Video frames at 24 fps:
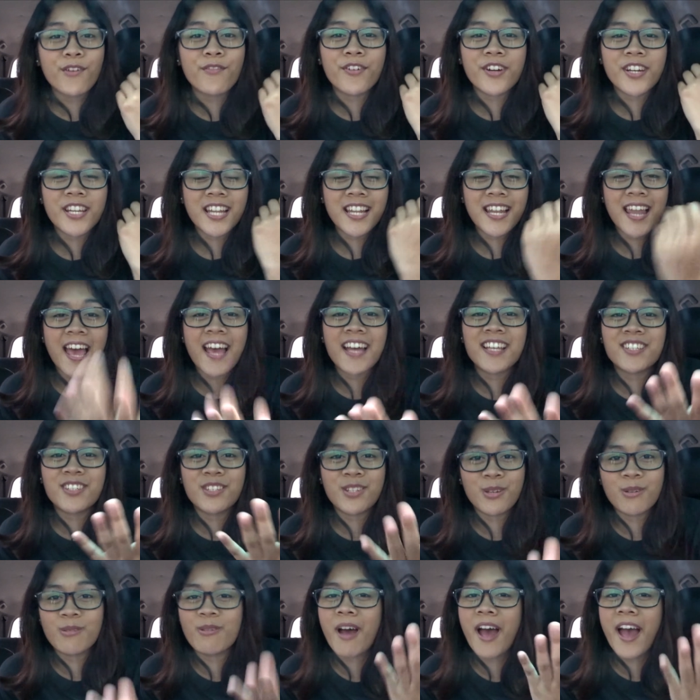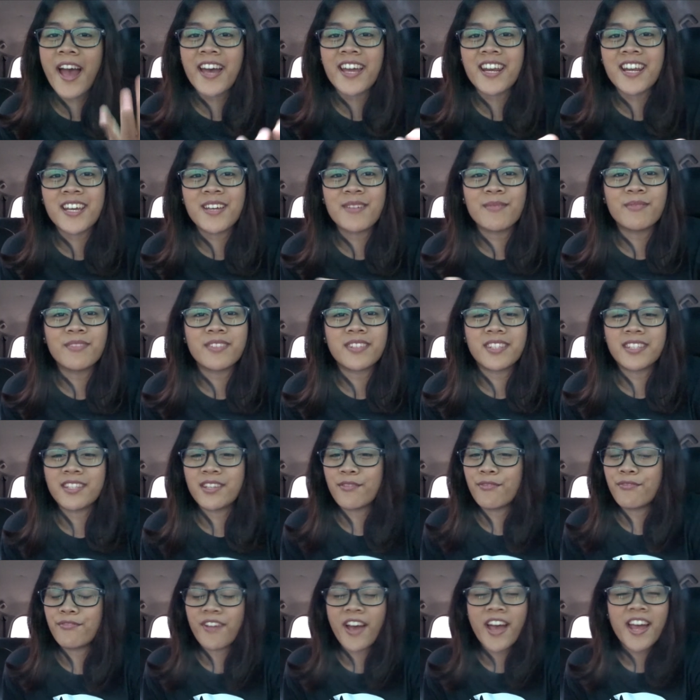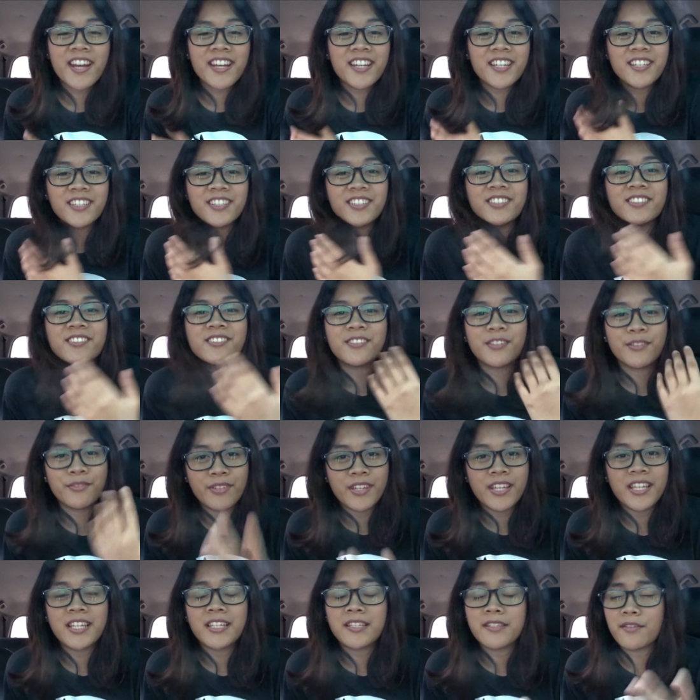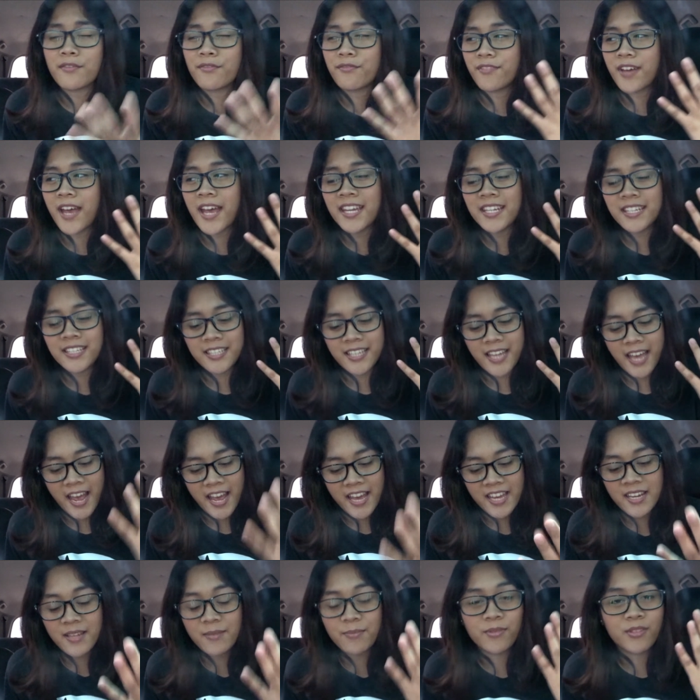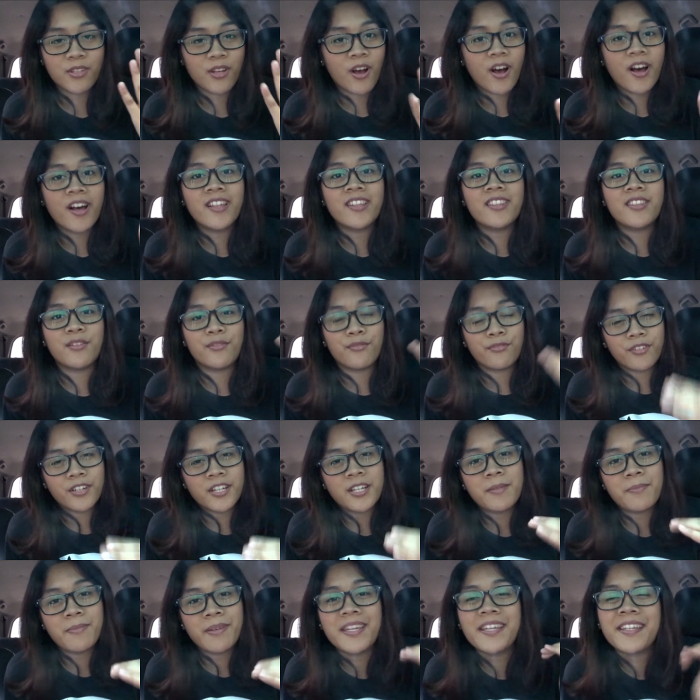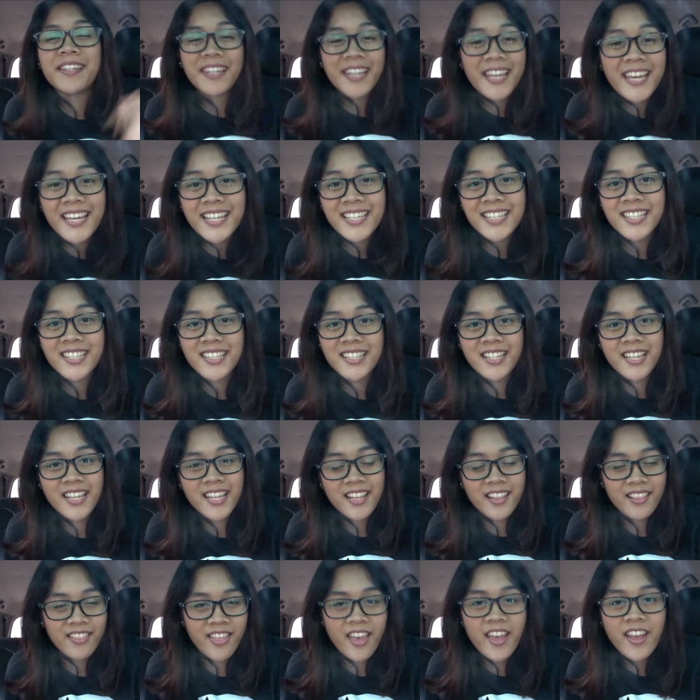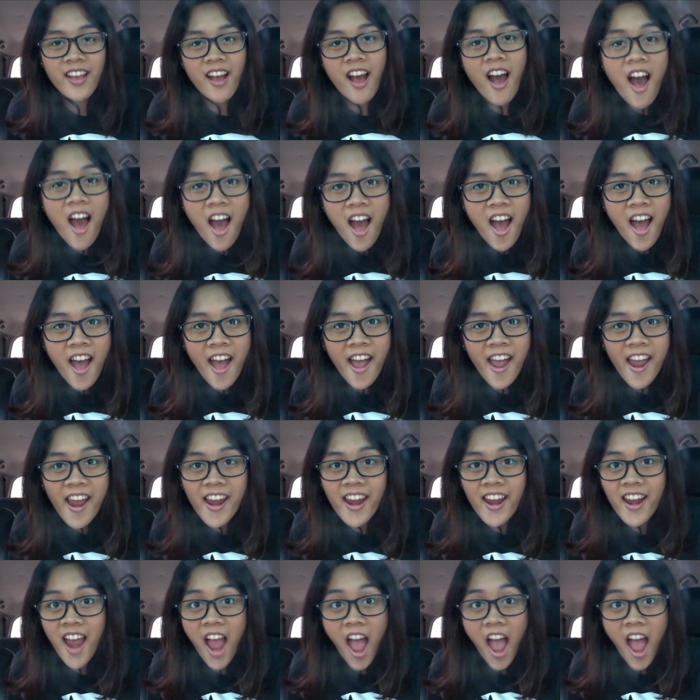for the last two items, the final reveal, the final items on the freebie list, they are...